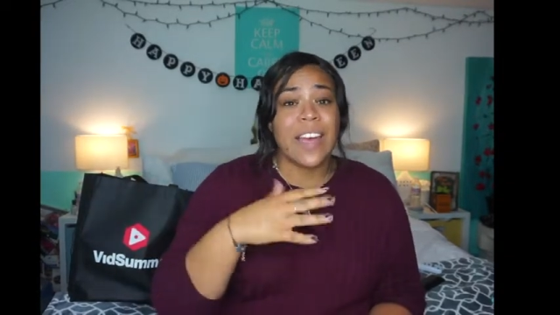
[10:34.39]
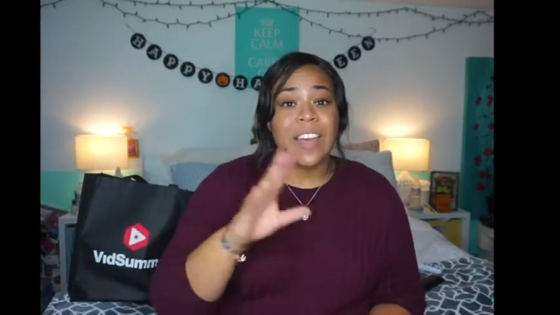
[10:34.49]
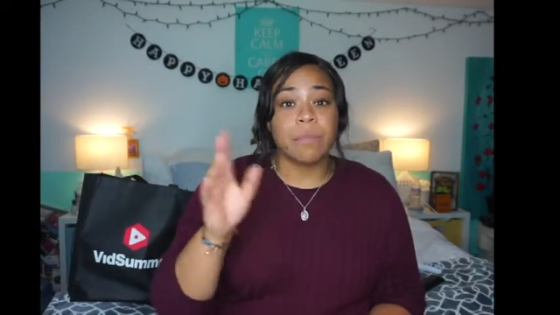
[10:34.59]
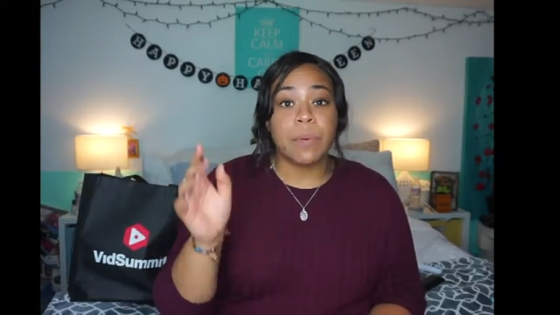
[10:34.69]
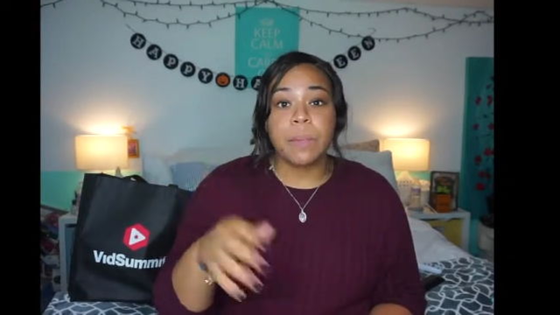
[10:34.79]

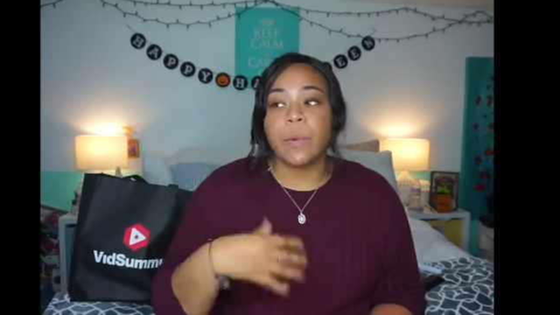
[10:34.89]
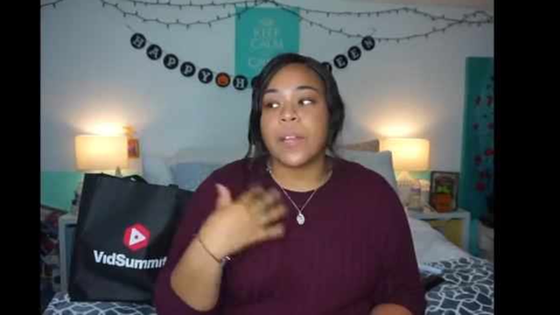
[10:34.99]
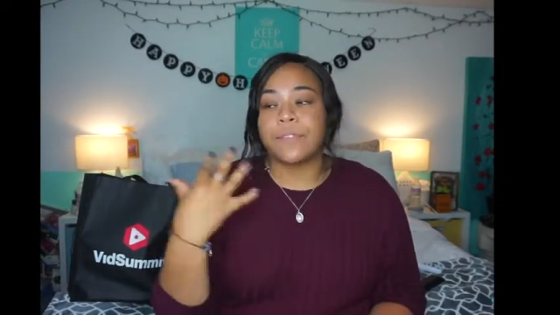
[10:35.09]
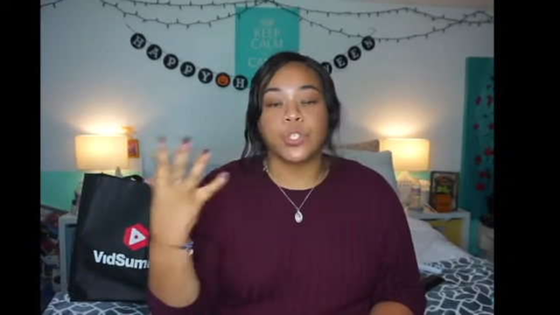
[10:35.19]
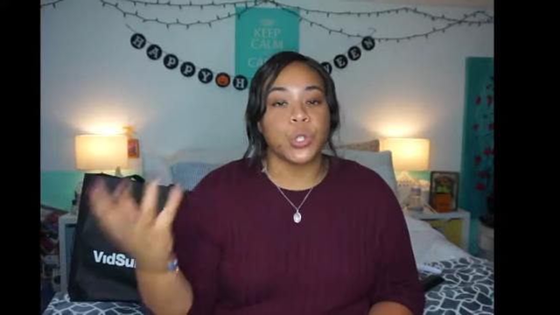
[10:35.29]
and people
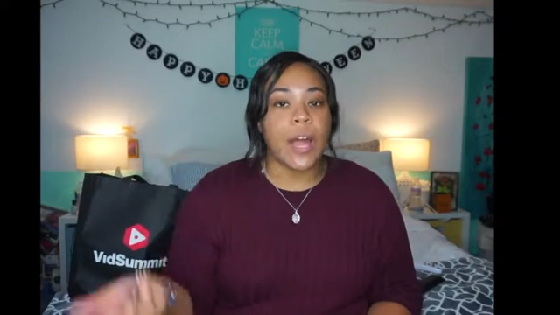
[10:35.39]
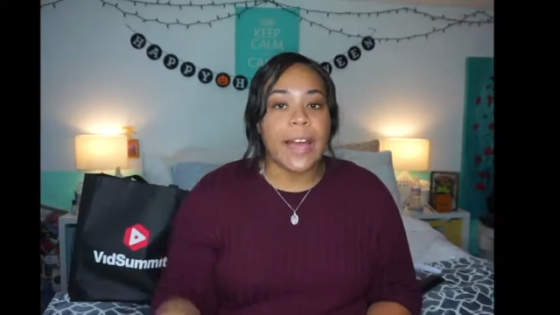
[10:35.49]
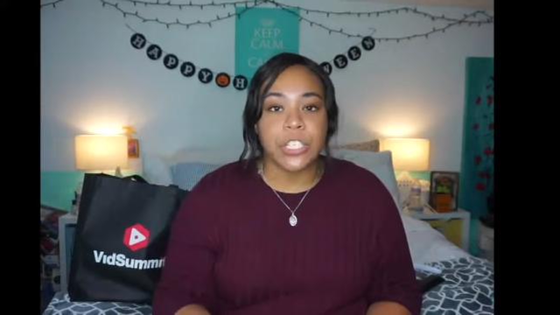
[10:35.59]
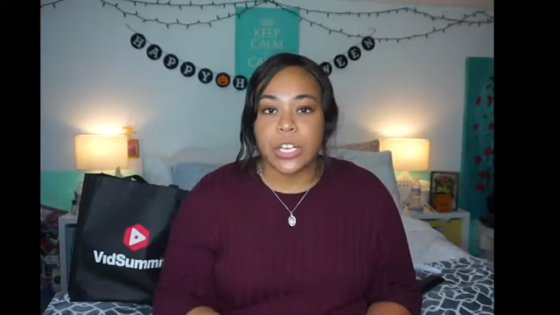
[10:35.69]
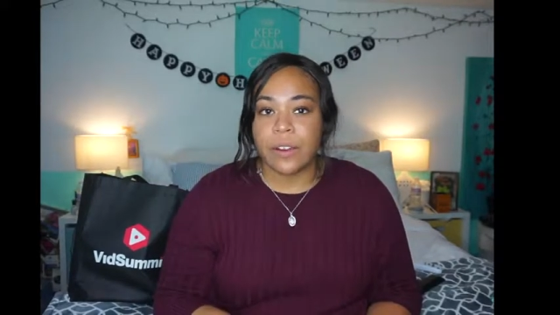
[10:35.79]
left
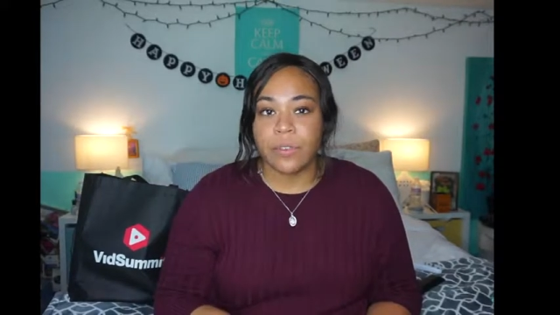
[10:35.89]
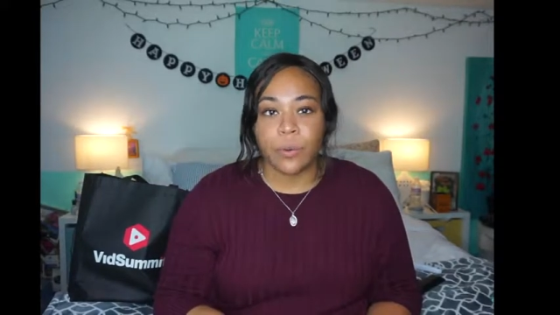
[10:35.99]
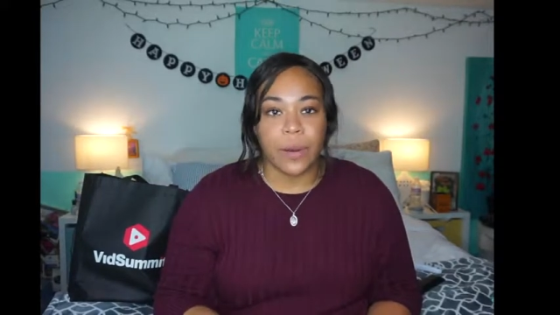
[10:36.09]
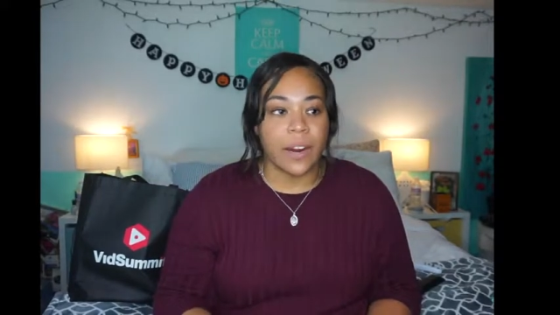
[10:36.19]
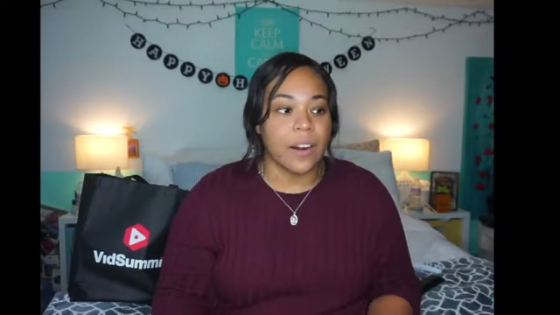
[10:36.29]
trash
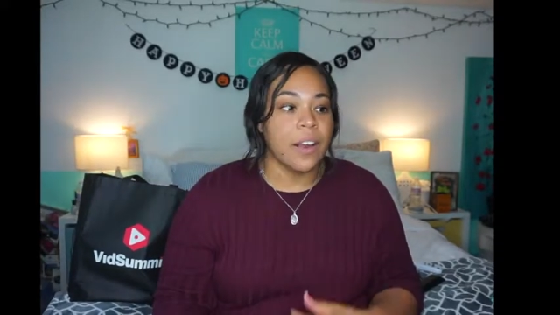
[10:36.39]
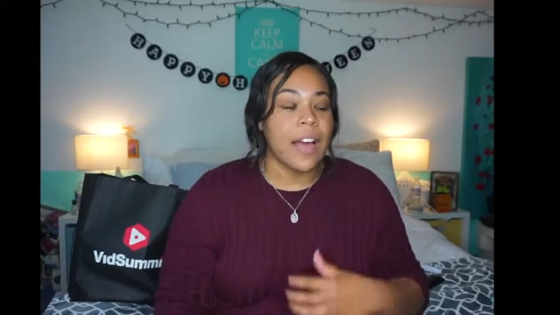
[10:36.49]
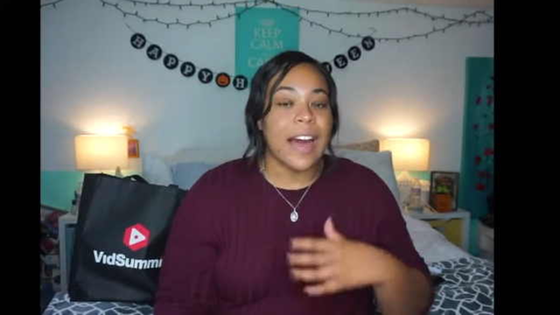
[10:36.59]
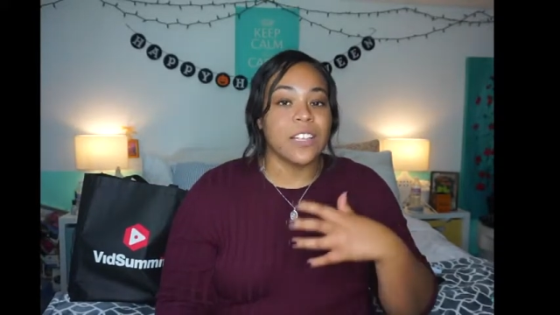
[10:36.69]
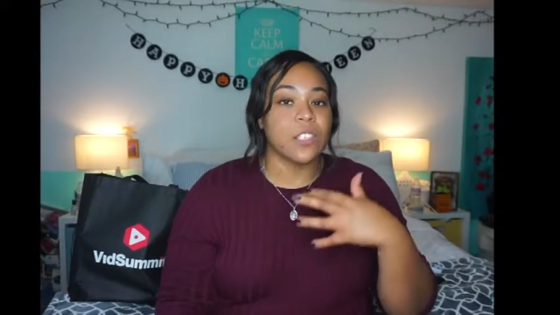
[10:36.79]
everywhere
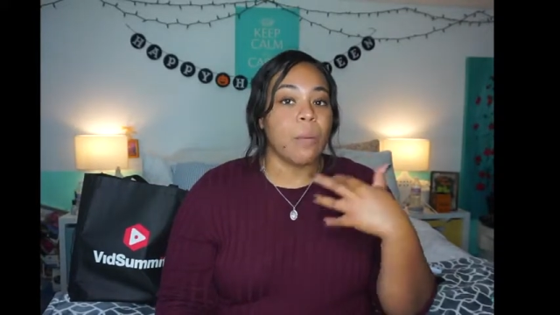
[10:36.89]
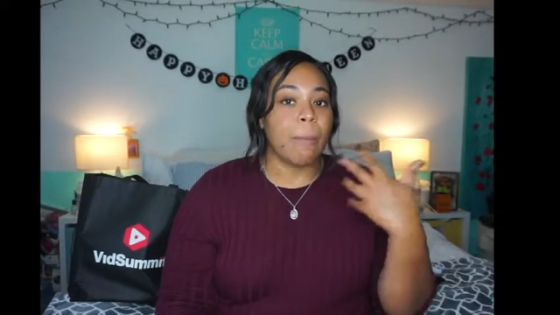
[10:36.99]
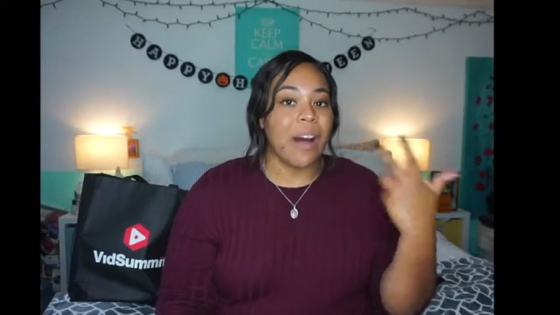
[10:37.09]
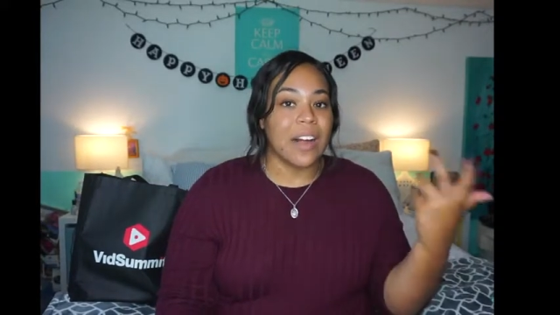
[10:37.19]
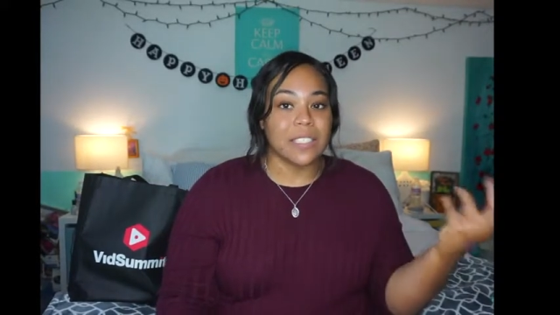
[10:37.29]
I saw
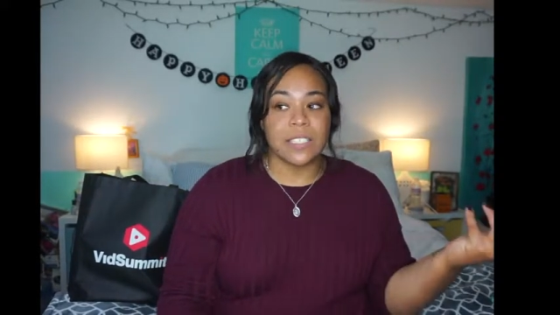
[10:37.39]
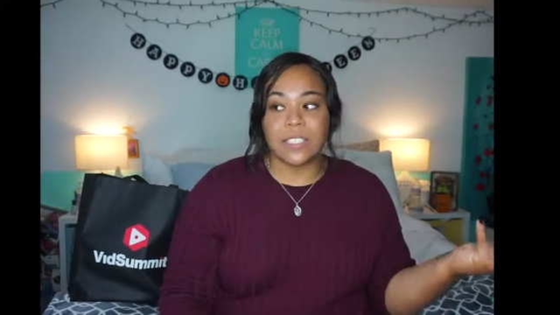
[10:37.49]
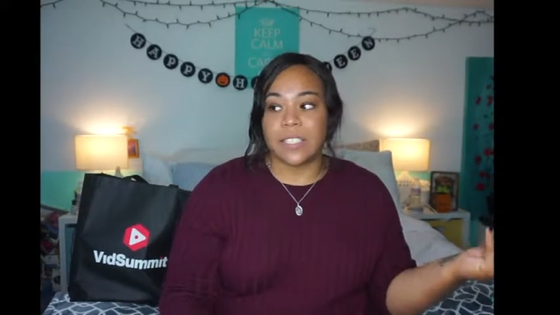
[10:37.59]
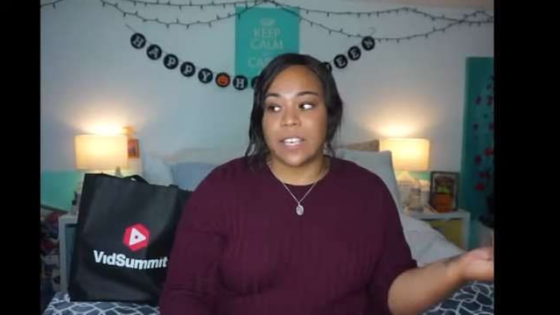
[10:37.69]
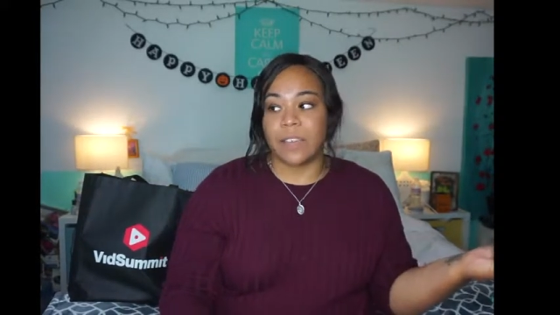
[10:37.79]

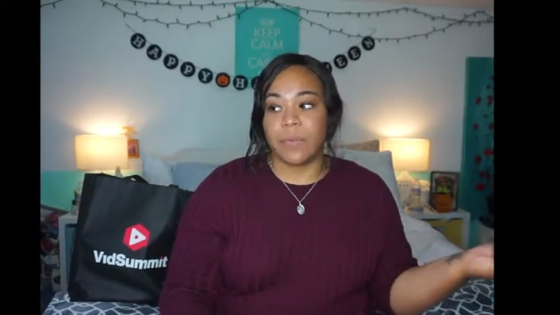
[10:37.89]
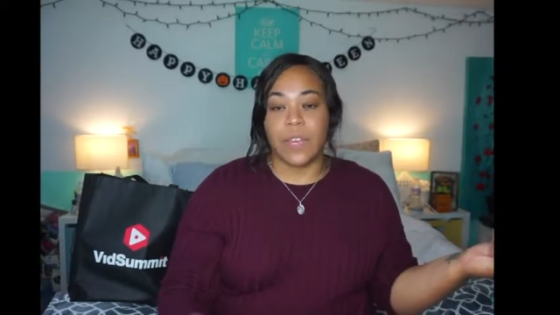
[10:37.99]
boxes